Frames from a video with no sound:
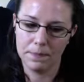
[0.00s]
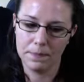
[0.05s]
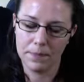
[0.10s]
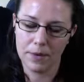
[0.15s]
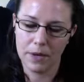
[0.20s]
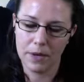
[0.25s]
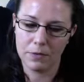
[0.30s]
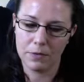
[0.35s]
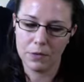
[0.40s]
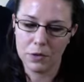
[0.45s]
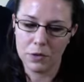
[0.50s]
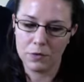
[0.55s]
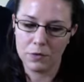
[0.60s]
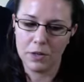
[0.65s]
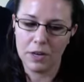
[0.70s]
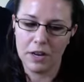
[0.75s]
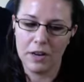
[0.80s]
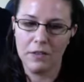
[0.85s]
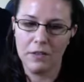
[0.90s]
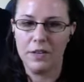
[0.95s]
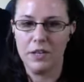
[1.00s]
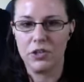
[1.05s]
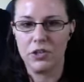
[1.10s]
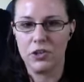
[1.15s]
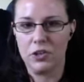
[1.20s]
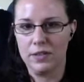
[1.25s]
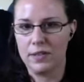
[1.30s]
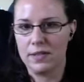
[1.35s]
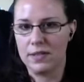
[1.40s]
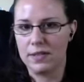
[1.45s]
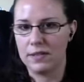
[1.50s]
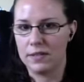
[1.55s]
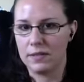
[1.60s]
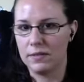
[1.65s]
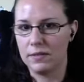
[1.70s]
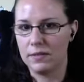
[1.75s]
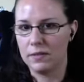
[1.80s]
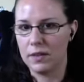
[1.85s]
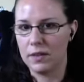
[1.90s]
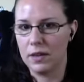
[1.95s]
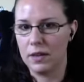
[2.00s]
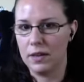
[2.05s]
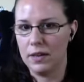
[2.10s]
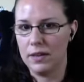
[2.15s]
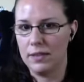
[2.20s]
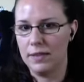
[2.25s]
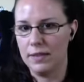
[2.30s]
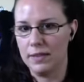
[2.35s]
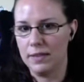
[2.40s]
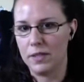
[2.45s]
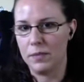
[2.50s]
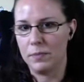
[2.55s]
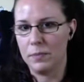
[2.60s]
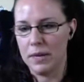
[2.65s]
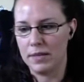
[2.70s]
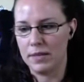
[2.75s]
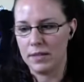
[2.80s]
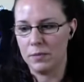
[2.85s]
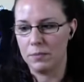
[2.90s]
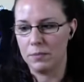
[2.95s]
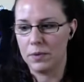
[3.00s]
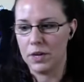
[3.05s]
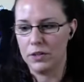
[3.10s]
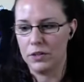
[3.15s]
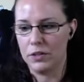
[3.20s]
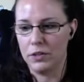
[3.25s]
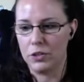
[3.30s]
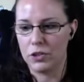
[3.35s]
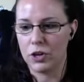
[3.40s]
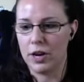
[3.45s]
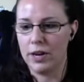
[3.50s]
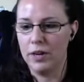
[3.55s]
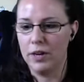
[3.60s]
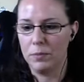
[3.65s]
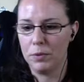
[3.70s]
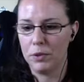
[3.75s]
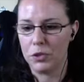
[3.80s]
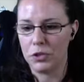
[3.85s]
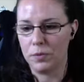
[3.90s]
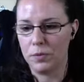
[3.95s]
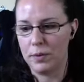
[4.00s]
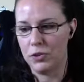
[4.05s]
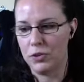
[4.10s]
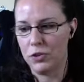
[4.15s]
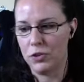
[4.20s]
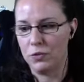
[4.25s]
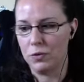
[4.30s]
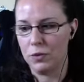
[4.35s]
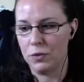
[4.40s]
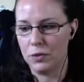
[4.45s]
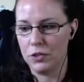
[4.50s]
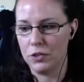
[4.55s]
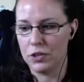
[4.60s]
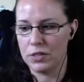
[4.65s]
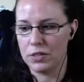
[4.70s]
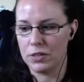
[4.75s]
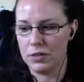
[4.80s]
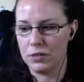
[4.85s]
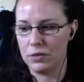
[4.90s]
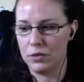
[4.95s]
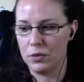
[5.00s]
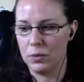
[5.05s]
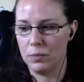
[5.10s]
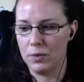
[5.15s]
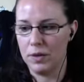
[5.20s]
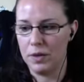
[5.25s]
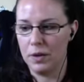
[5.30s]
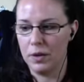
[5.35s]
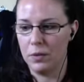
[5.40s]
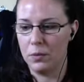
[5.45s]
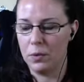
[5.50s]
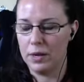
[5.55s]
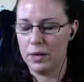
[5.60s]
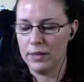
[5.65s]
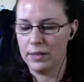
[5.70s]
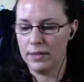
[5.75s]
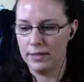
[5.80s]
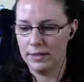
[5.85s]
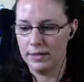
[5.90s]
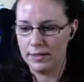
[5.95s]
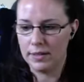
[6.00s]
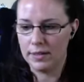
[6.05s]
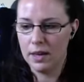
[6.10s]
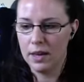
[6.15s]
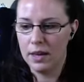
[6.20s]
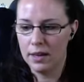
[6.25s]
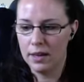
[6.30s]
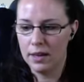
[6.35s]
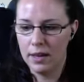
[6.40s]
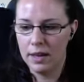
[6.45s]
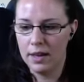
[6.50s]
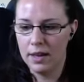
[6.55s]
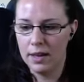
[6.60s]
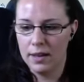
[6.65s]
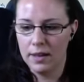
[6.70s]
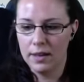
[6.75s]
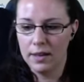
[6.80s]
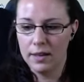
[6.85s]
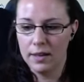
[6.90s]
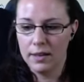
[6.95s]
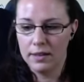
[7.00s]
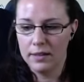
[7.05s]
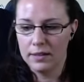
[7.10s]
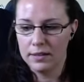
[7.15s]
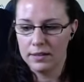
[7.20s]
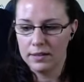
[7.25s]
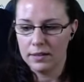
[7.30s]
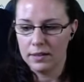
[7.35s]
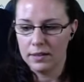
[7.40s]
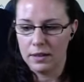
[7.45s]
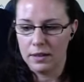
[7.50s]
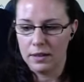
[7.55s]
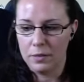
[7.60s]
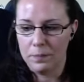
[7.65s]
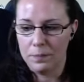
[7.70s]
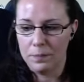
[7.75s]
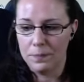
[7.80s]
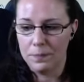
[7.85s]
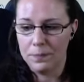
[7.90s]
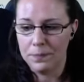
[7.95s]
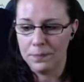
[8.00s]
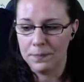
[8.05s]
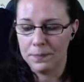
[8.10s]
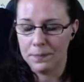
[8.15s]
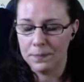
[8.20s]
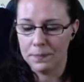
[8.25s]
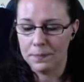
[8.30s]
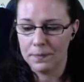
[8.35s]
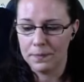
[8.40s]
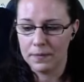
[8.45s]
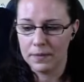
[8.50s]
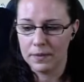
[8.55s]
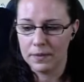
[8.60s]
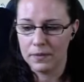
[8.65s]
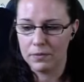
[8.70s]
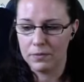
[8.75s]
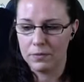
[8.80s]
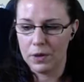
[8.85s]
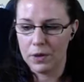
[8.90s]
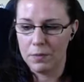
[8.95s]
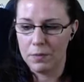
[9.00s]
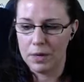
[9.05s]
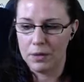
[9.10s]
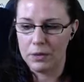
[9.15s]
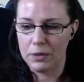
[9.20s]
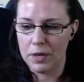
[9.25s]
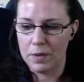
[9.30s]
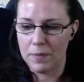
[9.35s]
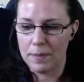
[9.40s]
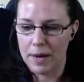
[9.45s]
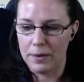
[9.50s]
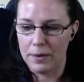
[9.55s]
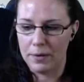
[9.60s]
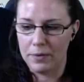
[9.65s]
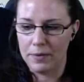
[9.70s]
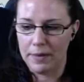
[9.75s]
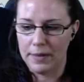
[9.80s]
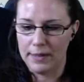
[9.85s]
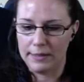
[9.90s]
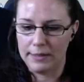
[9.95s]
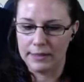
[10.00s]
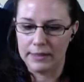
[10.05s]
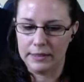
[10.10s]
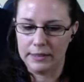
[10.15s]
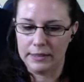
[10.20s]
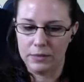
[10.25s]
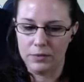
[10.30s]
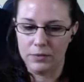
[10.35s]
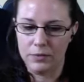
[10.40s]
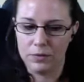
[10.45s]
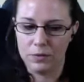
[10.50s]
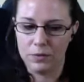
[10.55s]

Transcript: a few different innovations in this space and kind of trying to push the boundary forward just a little bit. One is fundamentally about that kind of,